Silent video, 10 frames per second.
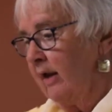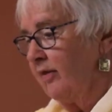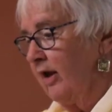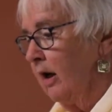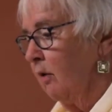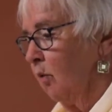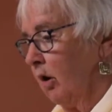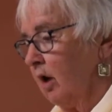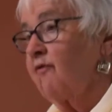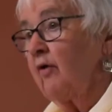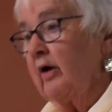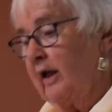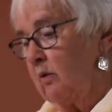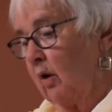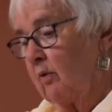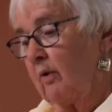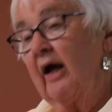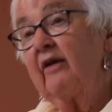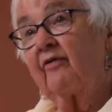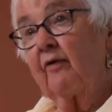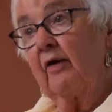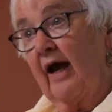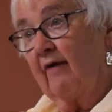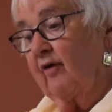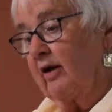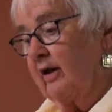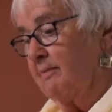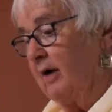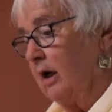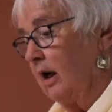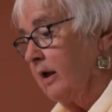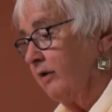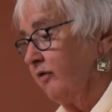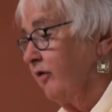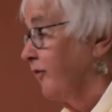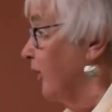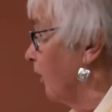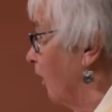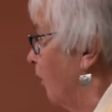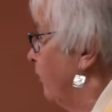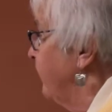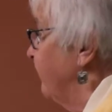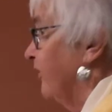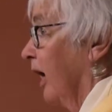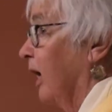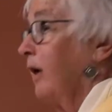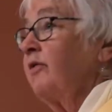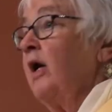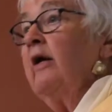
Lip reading: their work for equal rights for African Americans to their own desires